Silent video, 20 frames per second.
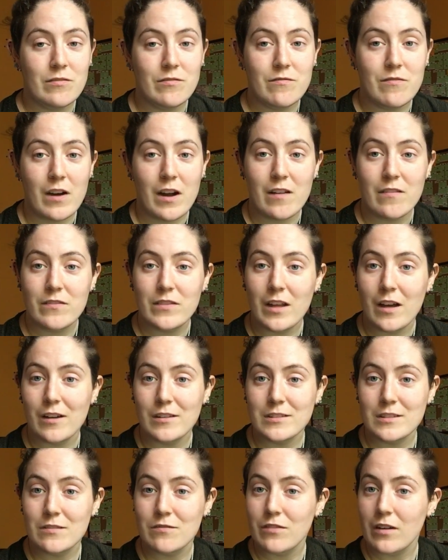
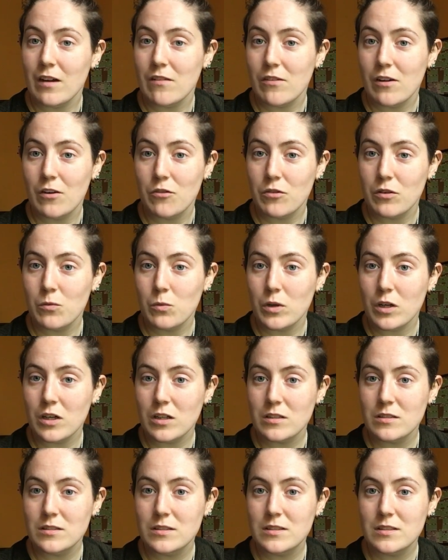5,500
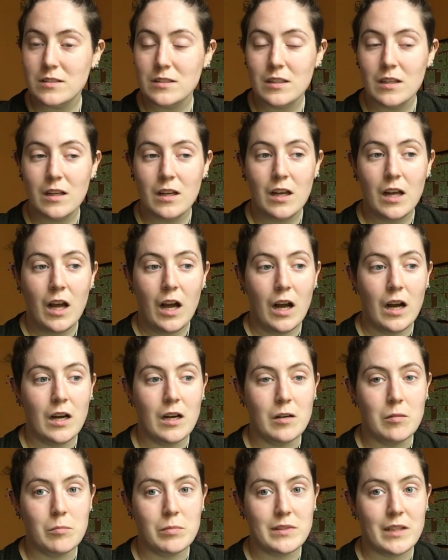words.
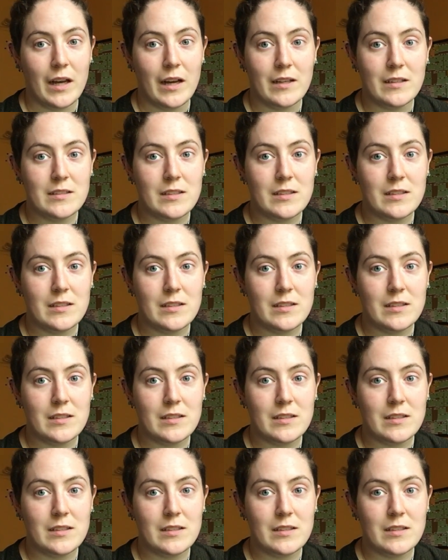But that